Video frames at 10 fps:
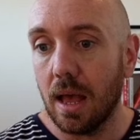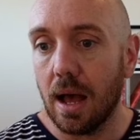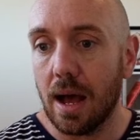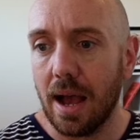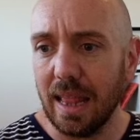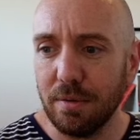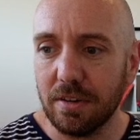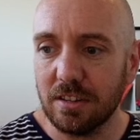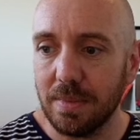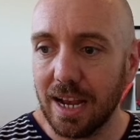And then I've
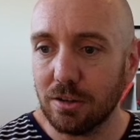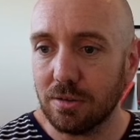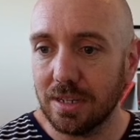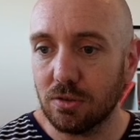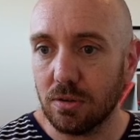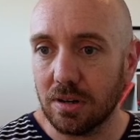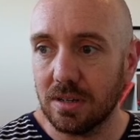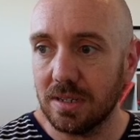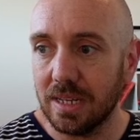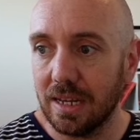got some extra
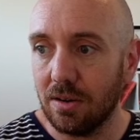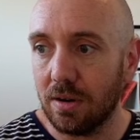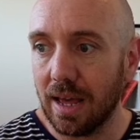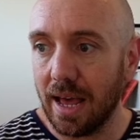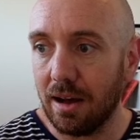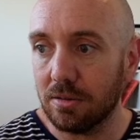instructions here on how